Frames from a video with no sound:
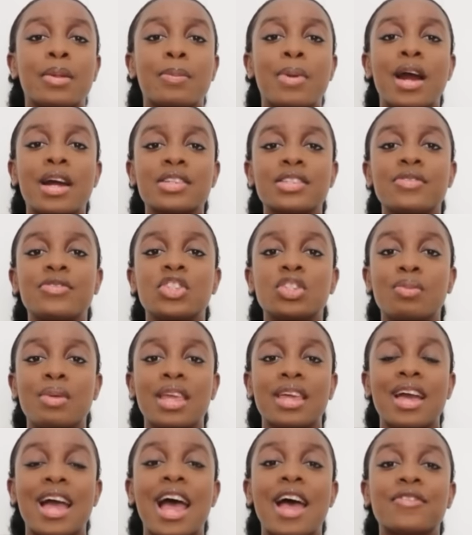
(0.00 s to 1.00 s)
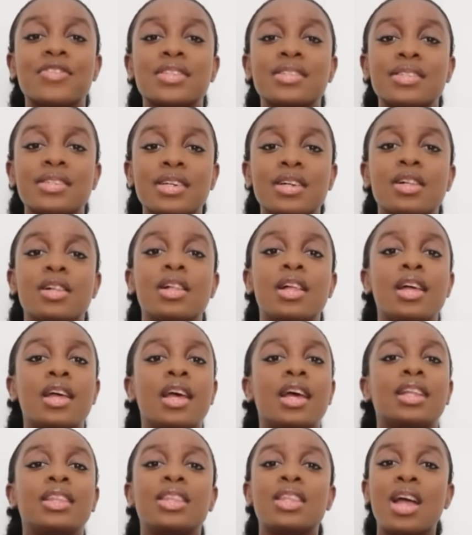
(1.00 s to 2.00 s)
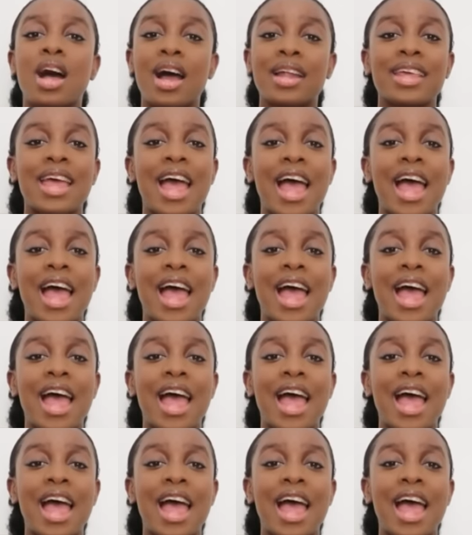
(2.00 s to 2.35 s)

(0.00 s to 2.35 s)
parts of Jamaica have still not